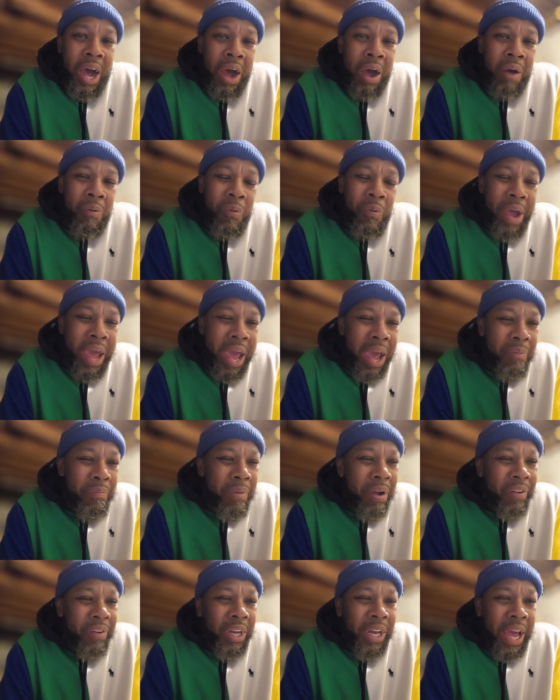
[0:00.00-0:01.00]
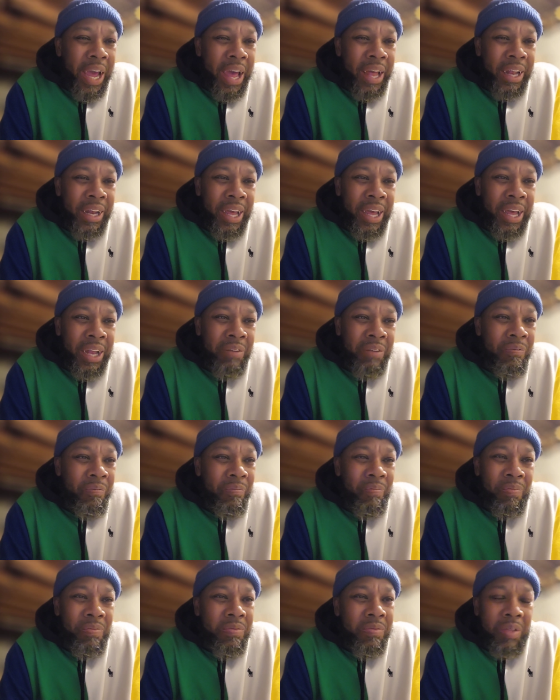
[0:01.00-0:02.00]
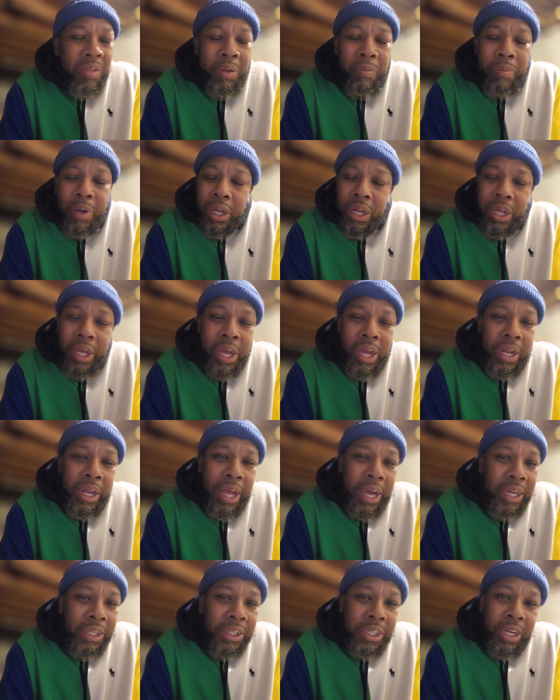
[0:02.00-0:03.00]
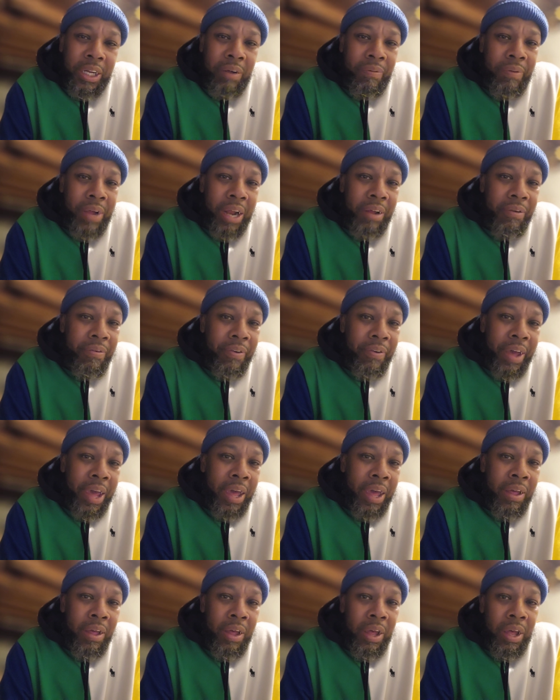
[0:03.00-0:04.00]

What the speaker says: I wear them every now and then. But again, like I said, I'm not a fan.